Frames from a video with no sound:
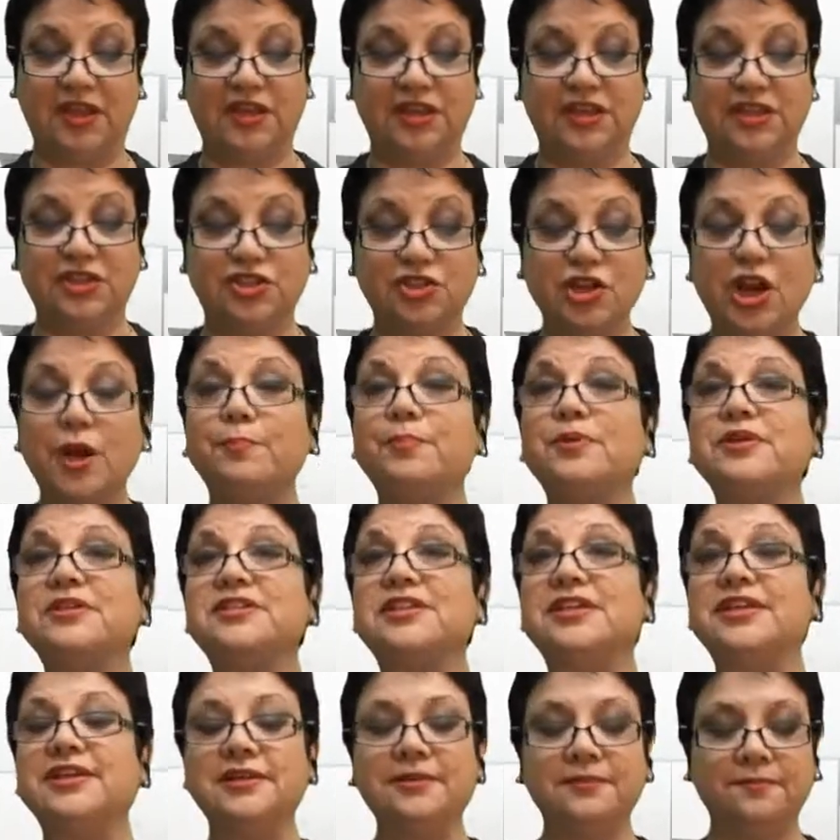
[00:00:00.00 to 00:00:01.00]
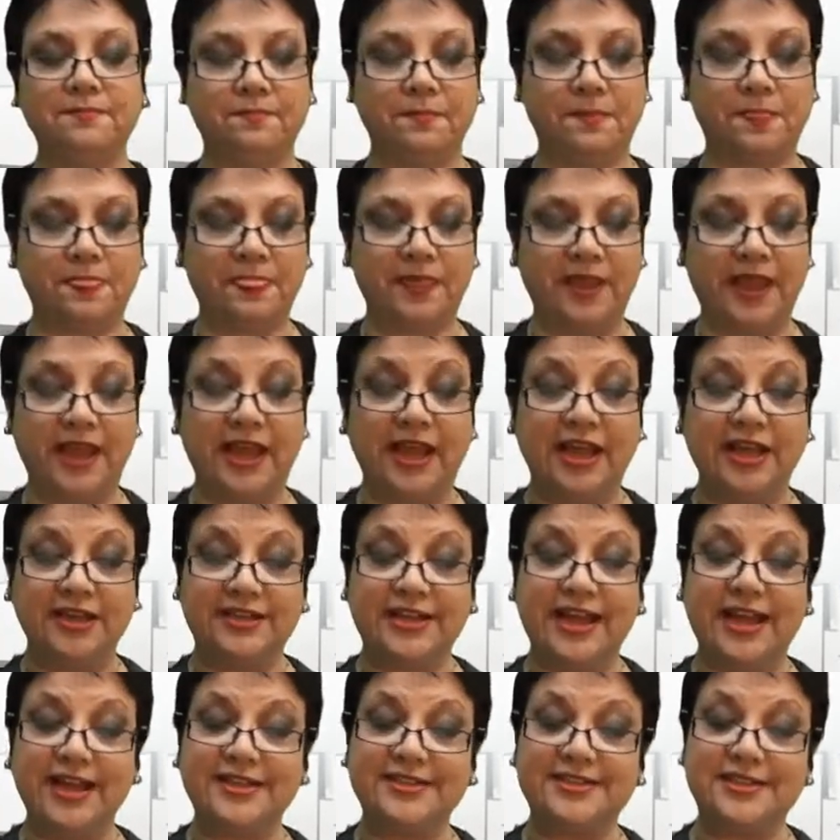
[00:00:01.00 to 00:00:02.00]
Interpreting
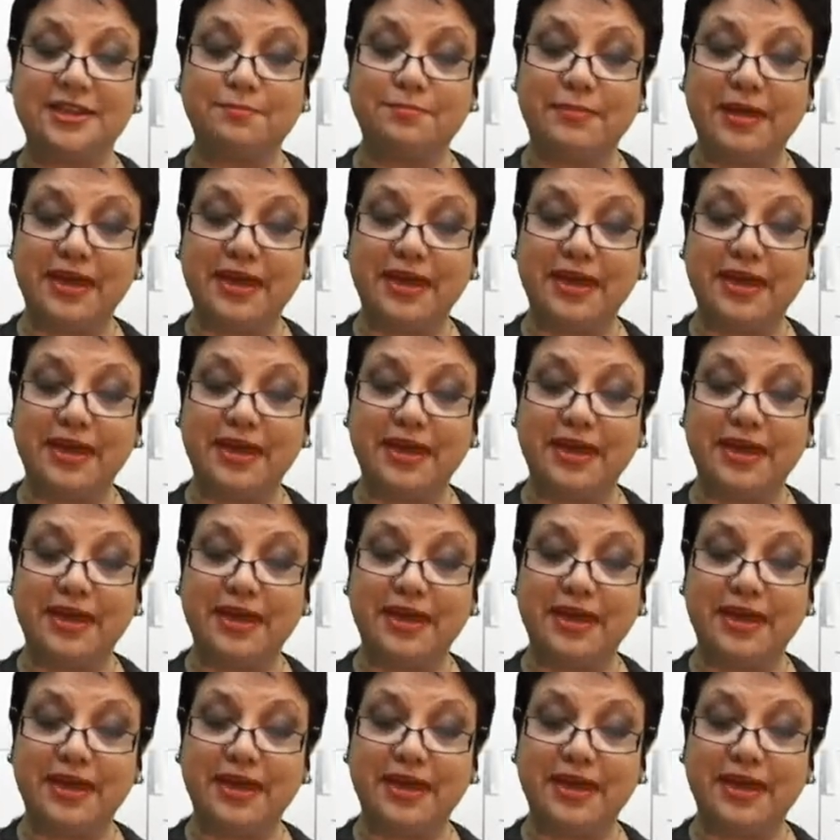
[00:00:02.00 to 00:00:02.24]
takes a